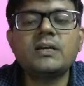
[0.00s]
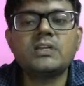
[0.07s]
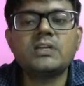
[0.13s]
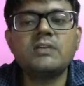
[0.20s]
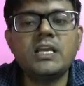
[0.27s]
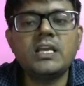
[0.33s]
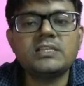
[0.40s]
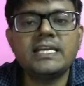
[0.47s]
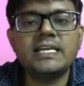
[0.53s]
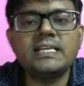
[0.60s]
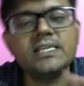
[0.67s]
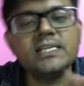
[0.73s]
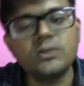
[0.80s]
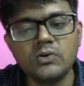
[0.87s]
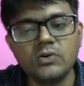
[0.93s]
or the velocity is
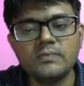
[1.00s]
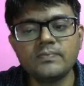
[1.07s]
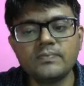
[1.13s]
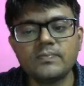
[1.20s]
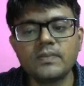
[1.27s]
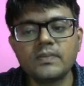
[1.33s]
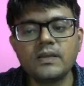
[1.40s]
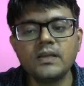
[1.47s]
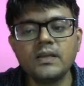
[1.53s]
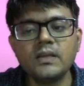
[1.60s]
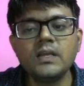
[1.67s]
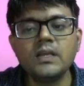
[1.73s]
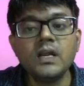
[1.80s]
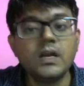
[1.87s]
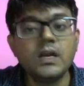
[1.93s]
0.
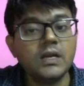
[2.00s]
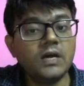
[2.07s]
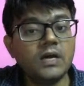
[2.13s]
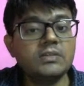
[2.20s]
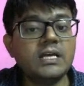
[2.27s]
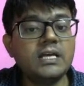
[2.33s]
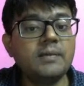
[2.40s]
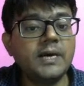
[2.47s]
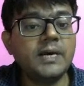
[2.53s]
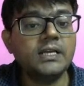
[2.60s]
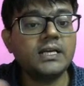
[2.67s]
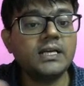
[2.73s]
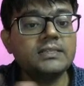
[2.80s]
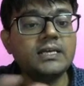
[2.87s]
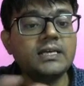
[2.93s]
Now the
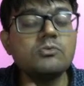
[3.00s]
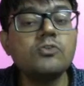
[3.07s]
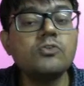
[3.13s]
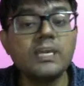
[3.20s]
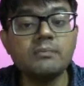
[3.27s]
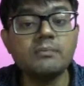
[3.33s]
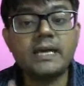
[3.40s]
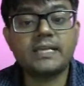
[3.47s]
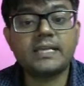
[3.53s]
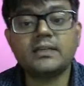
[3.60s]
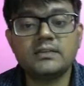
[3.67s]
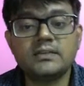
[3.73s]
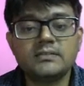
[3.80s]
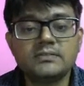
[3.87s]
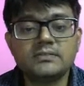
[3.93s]
particles are moving, but
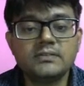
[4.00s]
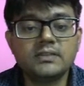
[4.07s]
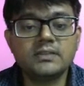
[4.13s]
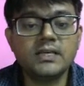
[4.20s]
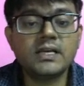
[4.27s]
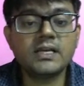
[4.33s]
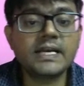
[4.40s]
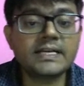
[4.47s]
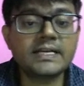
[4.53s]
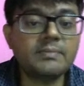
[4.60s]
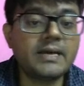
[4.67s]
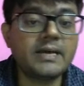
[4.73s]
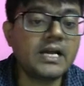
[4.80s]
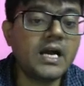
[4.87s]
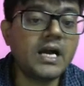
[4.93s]

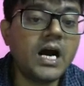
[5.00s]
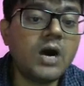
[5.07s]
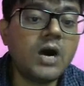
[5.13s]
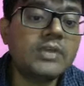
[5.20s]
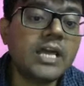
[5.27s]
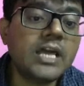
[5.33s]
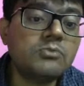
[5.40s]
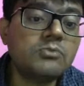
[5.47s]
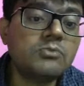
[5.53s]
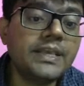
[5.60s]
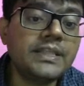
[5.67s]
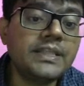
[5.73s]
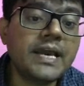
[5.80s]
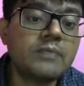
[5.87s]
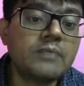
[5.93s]
how they are moving?
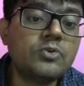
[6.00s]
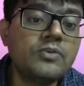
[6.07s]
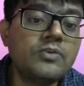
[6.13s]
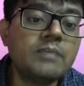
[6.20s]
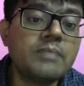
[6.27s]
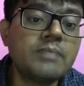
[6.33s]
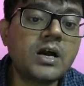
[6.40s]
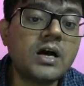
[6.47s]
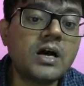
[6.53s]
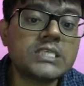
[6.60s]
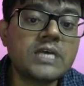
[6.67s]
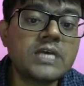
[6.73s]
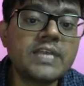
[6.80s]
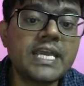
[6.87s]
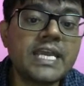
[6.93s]
They are moving because
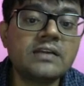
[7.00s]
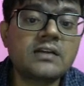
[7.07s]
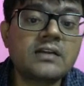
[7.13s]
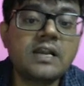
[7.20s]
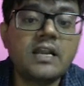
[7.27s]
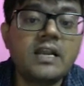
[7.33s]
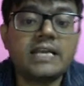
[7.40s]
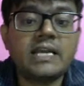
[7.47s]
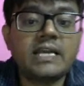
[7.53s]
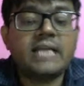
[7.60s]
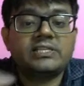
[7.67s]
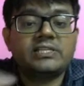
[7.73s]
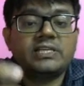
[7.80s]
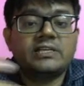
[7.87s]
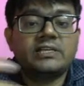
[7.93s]
of the internal
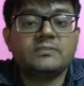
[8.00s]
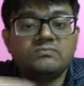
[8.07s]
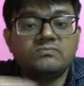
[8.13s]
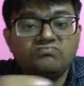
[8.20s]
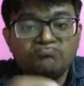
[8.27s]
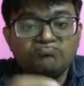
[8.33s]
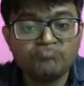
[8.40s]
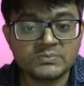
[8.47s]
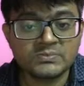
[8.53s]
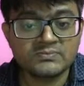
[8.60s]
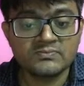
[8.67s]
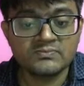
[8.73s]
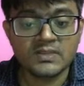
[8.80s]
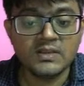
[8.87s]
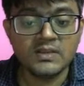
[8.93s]
attraction.
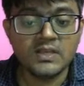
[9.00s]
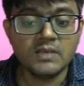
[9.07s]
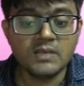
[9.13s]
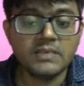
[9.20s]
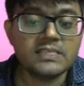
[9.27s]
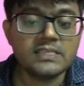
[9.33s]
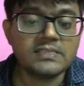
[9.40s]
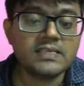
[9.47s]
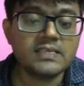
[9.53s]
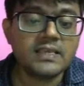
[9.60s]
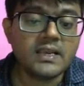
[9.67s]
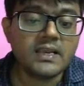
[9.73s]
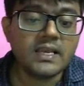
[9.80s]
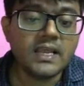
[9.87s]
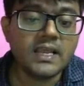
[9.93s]
Means
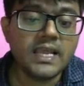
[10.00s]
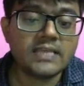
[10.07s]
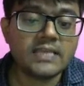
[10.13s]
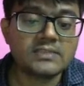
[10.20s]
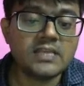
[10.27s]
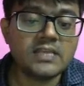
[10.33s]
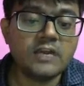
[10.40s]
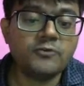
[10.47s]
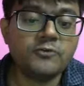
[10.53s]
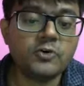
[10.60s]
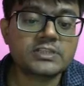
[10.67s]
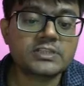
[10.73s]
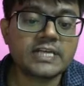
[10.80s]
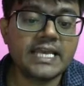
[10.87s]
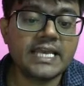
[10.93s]
external
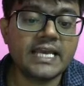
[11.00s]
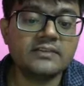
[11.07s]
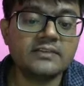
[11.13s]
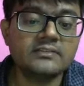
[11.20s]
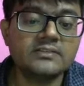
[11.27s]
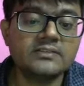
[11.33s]
force kadayadu.